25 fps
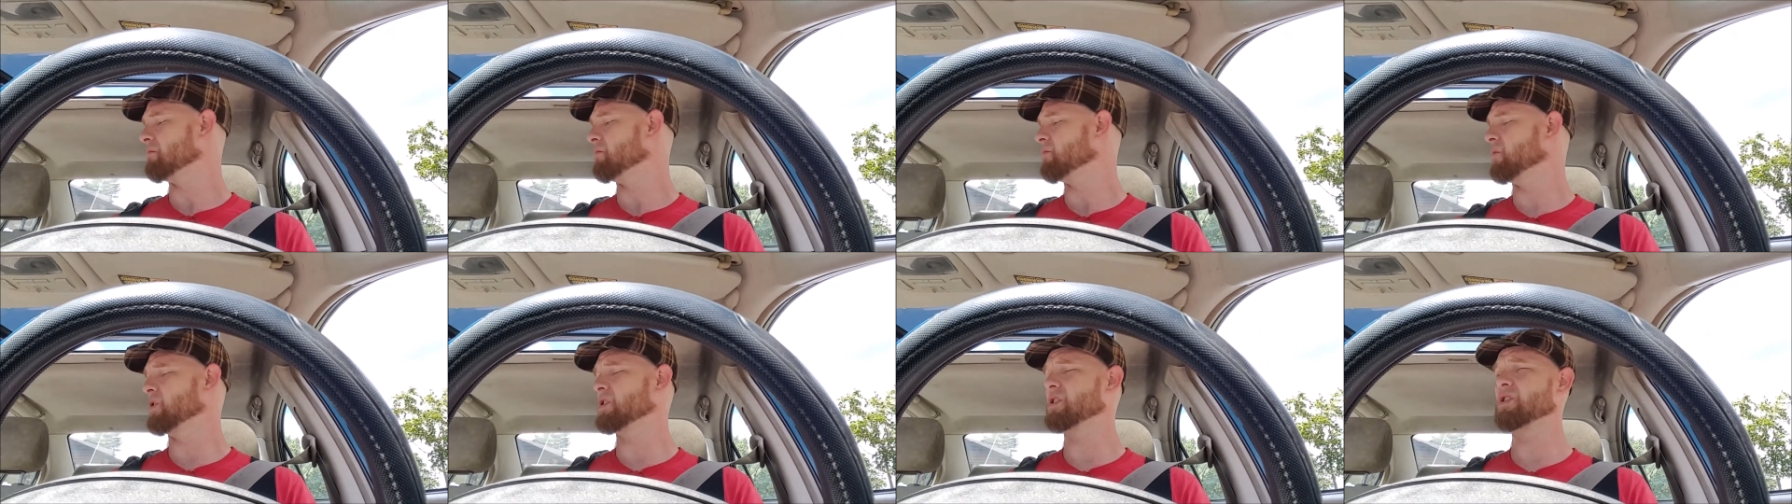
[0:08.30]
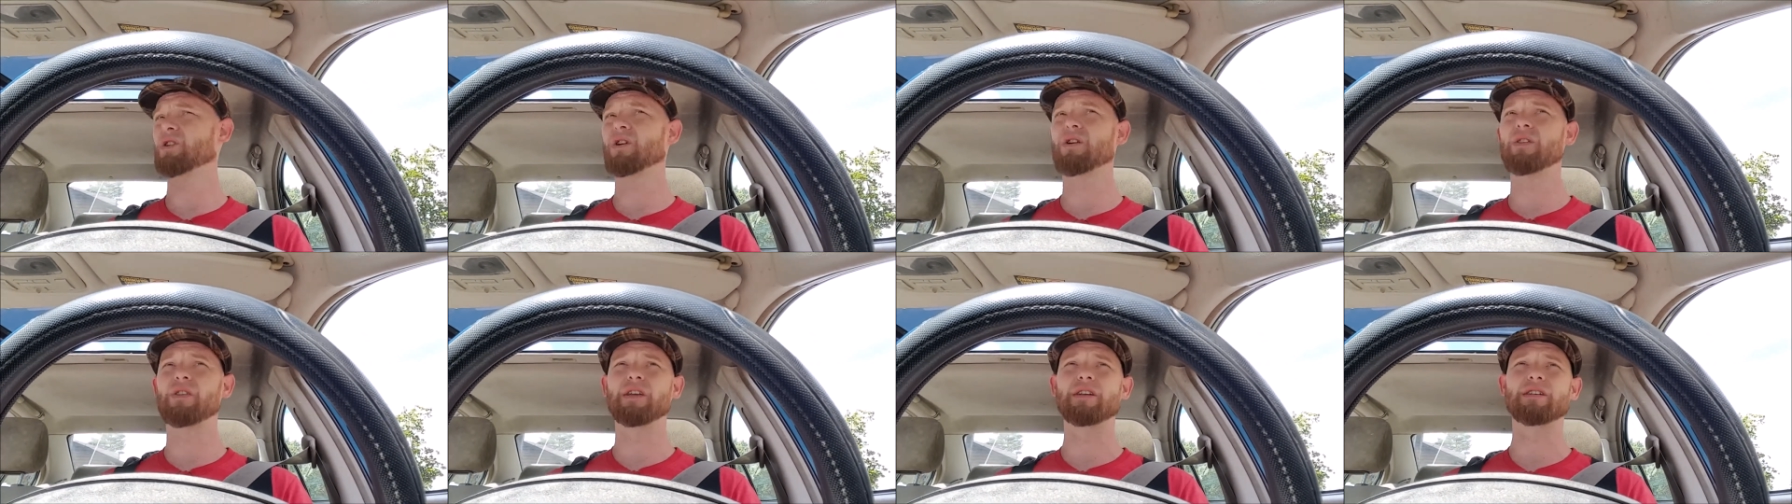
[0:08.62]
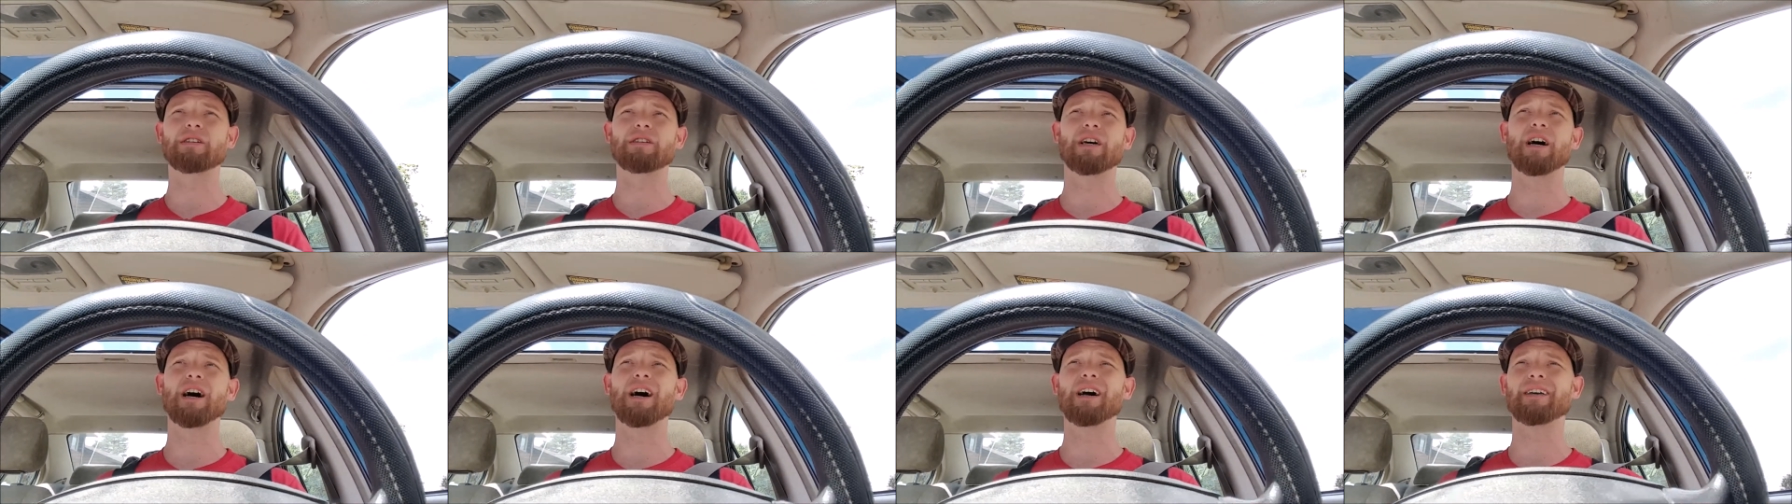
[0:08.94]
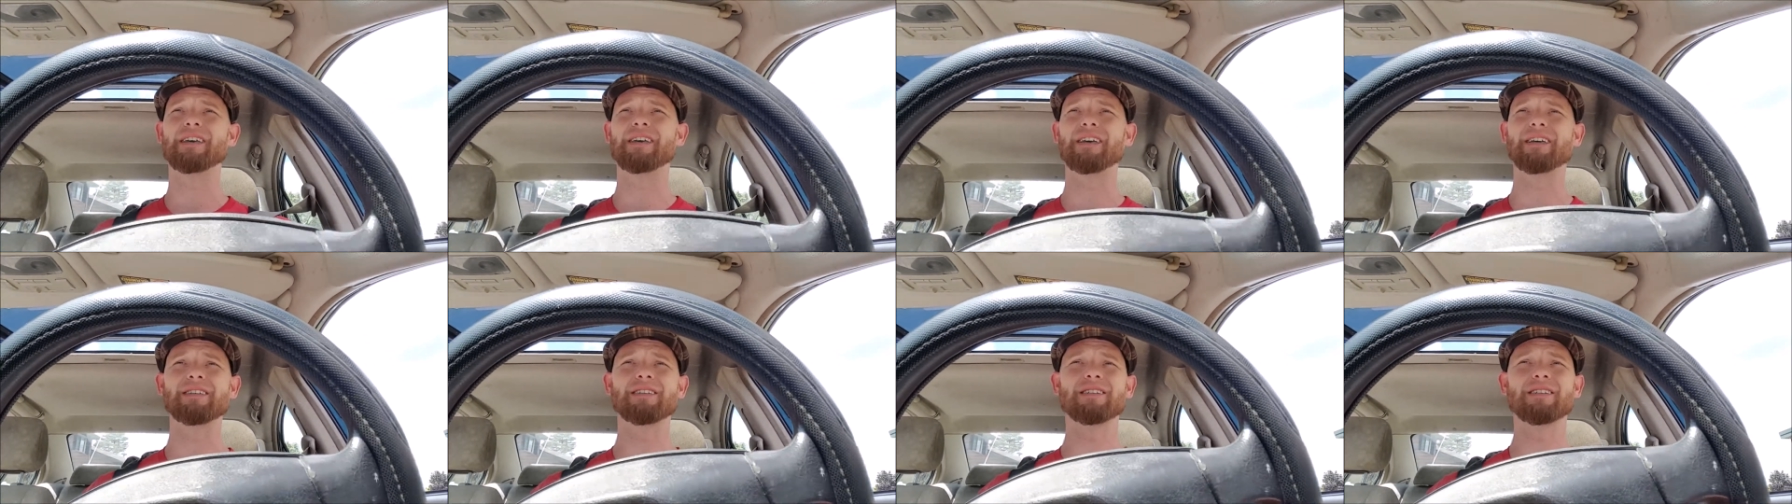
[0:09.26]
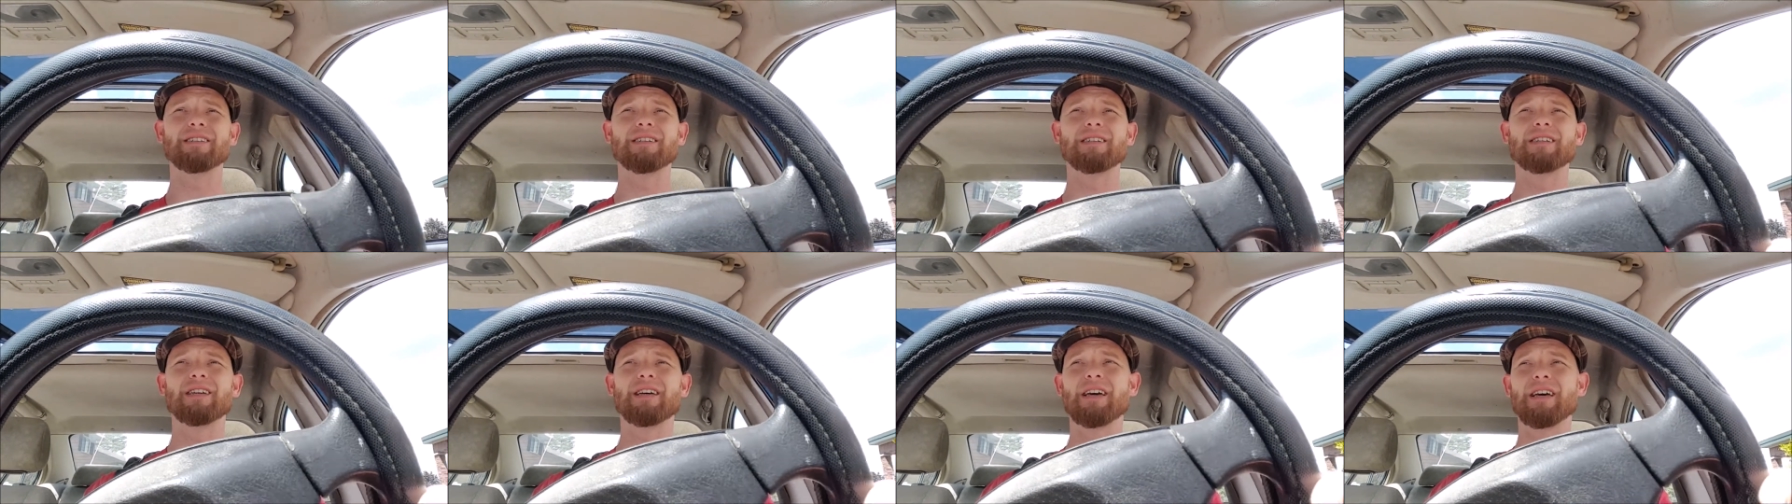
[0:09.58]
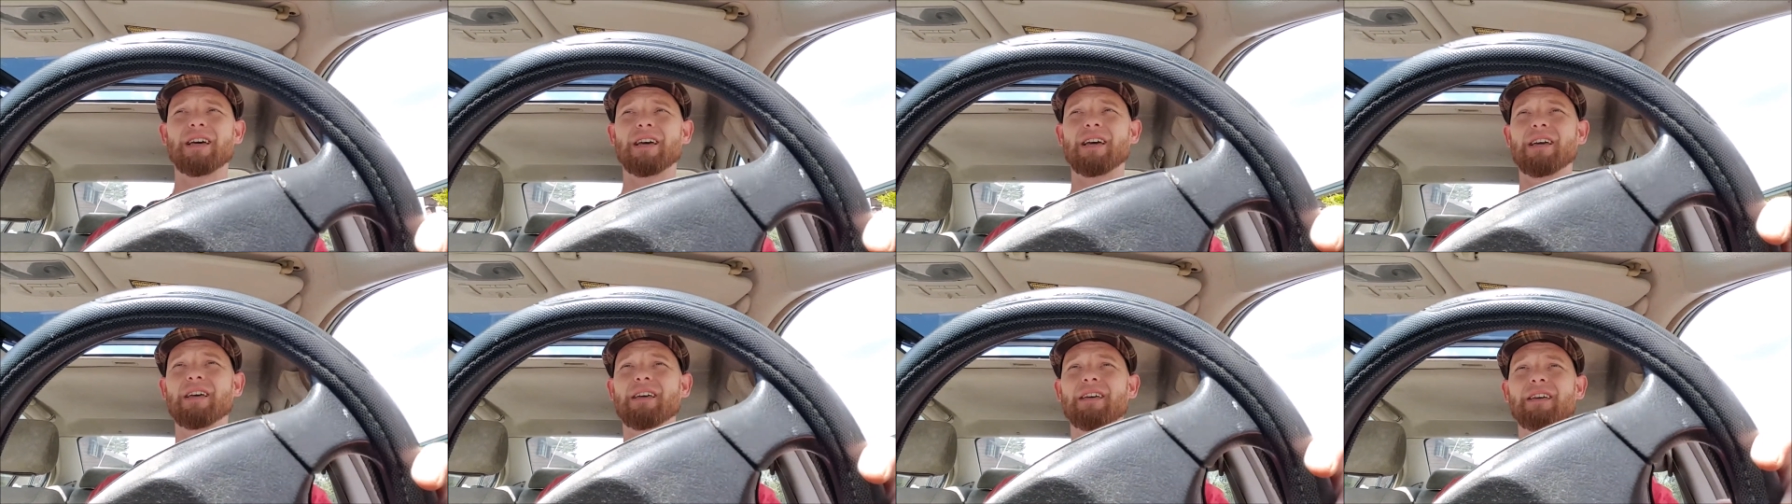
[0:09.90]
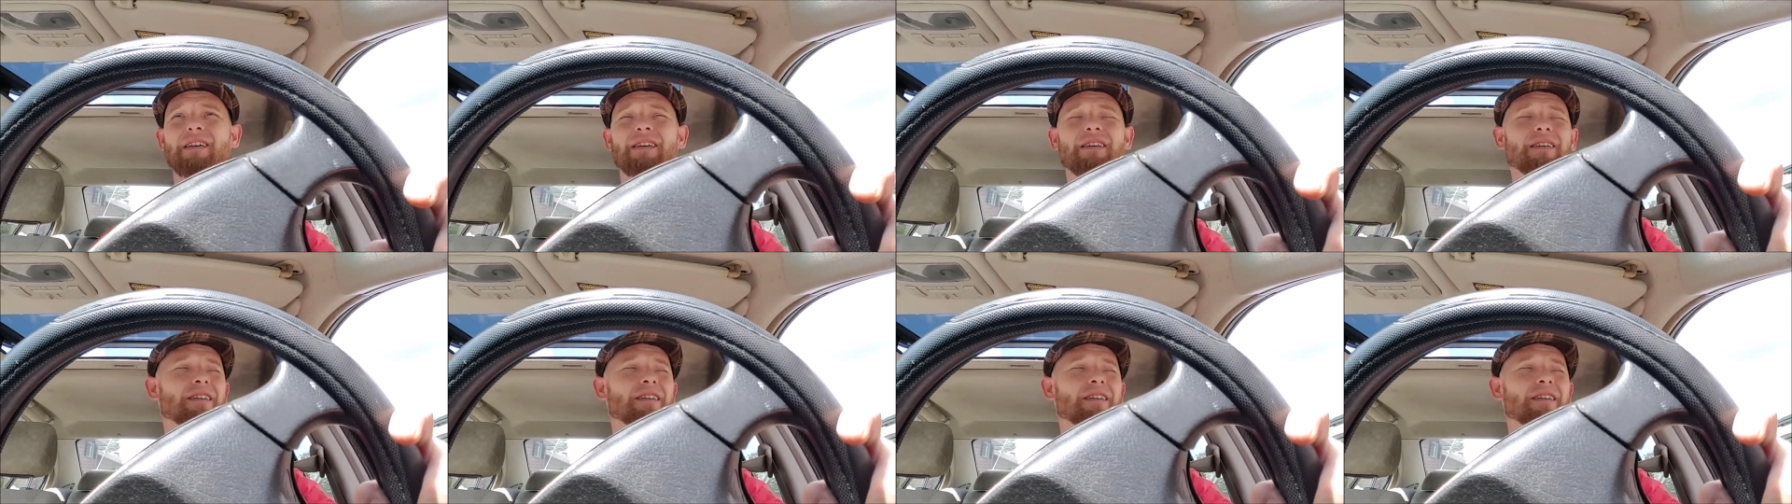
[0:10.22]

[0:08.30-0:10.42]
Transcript: What's on the docket today?